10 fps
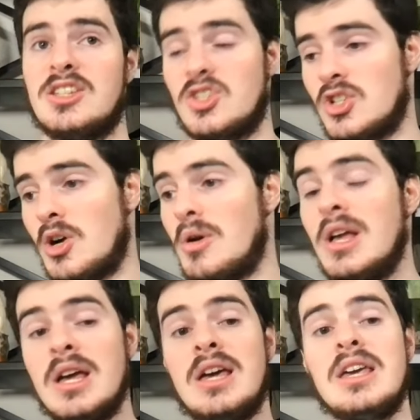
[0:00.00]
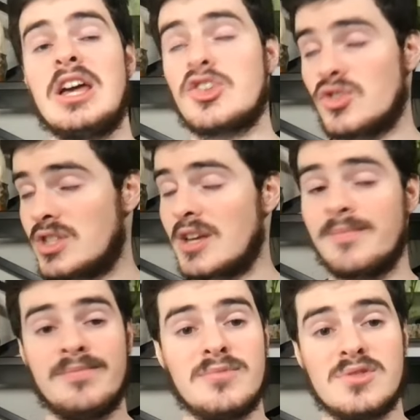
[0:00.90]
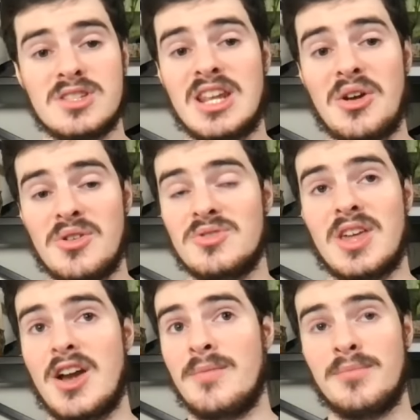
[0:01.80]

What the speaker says: So interesting scenarios there.